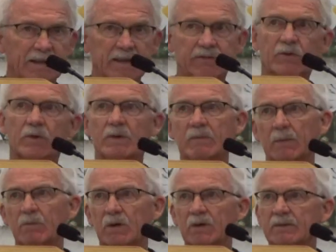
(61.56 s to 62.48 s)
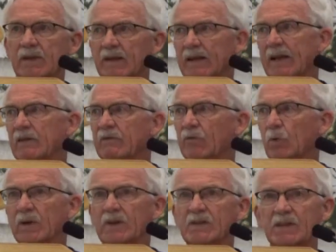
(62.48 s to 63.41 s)
If you remember, at
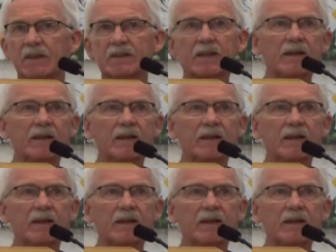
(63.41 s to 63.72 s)
8:46